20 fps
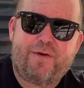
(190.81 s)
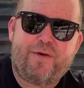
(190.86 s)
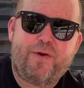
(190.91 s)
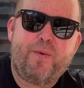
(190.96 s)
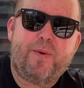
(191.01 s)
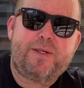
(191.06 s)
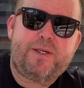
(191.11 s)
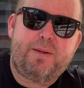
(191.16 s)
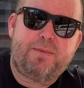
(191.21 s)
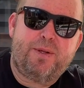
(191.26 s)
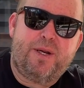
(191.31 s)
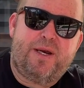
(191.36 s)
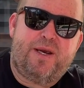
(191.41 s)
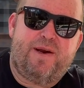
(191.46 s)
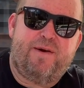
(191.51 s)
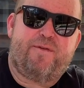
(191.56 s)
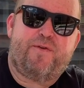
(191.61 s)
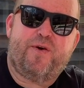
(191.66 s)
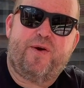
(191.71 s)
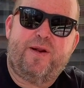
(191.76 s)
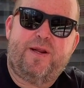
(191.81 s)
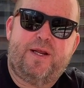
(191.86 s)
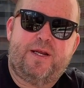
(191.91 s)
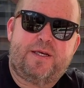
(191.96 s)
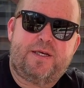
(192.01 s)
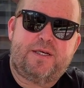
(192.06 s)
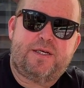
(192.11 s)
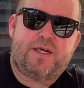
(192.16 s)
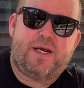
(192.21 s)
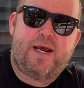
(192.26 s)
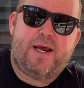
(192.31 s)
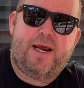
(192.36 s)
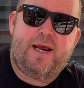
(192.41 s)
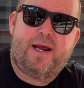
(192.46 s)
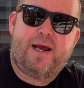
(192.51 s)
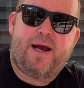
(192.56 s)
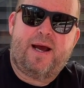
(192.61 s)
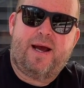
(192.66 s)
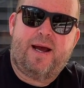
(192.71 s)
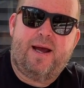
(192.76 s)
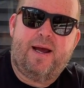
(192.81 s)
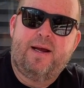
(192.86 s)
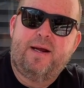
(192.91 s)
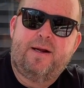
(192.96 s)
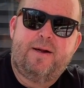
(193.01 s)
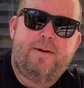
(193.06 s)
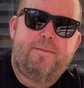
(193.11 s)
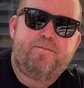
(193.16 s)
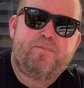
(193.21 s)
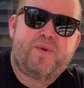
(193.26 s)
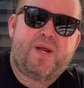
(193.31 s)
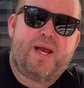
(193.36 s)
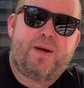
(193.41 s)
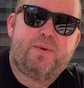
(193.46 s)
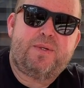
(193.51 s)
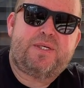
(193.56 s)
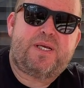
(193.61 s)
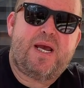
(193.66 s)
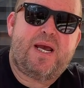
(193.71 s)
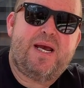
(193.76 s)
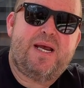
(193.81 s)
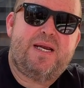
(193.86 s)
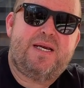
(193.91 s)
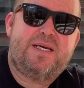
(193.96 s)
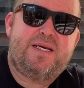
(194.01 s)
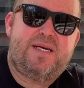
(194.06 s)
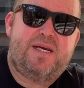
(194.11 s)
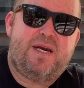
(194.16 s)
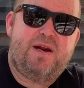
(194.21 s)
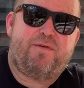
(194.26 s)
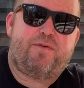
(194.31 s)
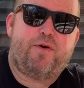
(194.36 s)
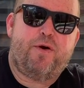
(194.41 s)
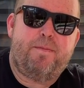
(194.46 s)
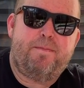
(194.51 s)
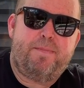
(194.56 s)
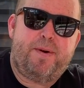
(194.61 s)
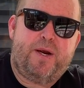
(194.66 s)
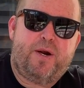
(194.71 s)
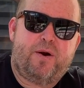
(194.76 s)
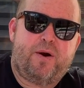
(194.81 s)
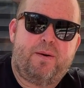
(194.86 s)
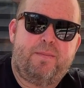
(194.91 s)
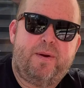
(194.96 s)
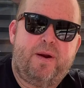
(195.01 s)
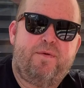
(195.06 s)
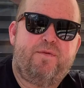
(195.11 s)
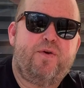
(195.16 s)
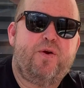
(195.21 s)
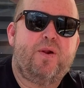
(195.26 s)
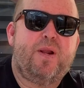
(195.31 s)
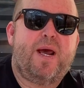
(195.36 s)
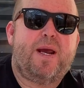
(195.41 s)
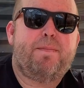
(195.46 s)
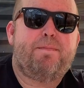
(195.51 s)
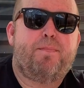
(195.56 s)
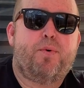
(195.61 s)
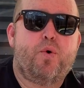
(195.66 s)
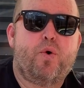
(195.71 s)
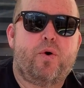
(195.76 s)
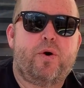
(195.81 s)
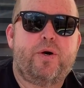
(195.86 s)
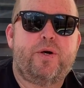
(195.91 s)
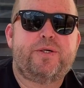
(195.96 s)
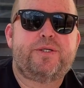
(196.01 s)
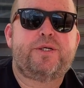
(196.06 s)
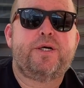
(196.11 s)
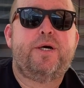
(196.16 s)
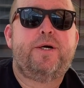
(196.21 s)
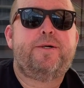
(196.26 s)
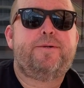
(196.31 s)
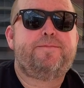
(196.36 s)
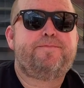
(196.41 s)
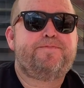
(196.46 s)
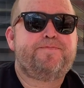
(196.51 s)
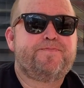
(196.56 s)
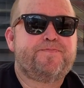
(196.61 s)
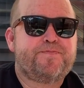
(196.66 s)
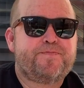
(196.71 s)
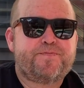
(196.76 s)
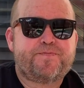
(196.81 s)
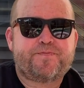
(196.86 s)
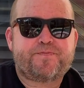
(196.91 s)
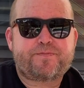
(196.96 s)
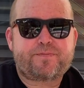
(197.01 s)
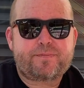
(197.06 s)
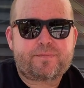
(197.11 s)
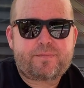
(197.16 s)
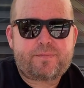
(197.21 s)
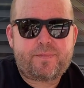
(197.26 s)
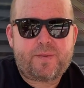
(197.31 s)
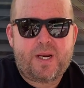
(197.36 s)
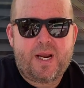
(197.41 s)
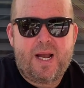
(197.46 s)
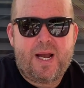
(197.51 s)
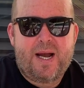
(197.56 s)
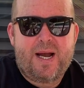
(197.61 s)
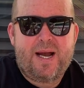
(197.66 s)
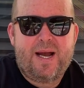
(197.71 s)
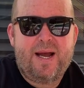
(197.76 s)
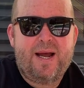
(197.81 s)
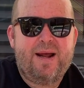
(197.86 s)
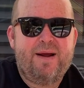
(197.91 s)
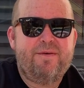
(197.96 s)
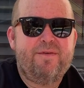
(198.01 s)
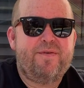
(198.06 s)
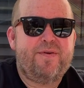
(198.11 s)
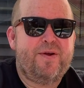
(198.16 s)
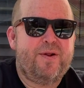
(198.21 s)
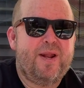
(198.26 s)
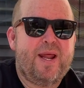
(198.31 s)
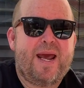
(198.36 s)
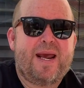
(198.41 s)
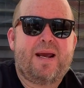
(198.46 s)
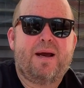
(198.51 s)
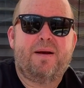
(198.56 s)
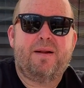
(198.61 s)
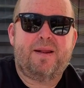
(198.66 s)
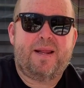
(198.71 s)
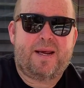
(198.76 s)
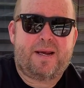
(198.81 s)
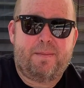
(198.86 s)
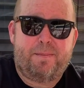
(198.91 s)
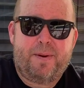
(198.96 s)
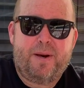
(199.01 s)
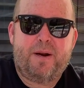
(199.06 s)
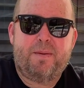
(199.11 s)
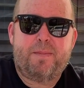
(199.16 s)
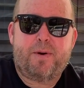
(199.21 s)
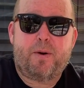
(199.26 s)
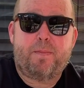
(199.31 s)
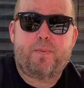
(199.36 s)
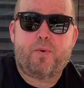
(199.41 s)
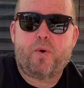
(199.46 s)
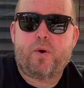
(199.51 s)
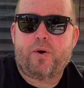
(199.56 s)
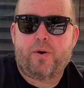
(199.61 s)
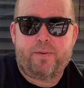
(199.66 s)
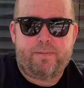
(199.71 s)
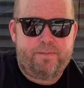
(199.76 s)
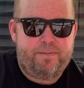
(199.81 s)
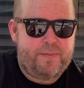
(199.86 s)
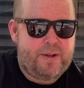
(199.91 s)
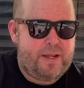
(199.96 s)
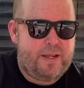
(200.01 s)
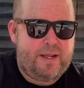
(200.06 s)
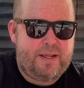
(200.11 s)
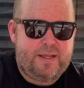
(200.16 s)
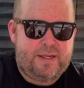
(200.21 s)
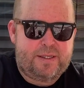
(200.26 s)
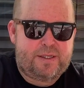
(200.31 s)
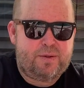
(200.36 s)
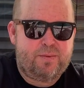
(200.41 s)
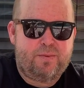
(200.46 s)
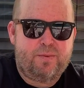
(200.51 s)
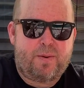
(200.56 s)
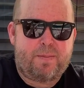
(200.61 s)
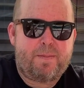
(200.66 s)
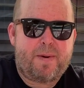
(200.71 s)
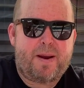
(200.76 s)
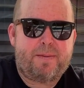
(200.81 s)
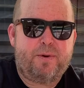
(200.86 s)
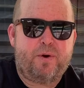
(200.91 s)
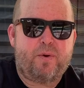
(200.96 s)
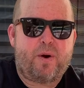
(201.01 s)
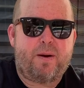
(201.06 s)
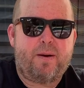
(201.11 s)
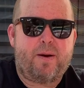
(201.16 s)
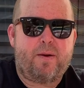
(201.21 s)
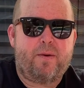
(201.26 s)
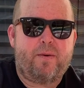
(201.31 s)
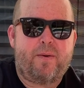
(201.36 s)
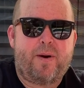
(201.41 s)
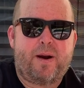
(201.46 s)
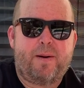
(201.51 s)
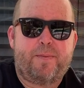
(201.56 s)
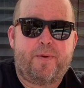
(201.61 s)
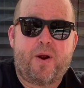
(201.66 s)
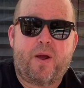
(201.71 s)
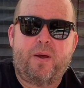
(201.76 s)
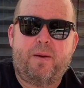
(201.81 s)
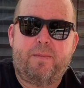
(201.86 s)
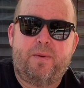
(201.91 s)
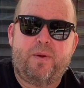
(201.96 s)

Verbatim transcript: If you want something different, this is a uh, I would say a different beer. I mean, if you like porters uh, if you like a like a peanut butter porter, uh, this might be right right up your alley.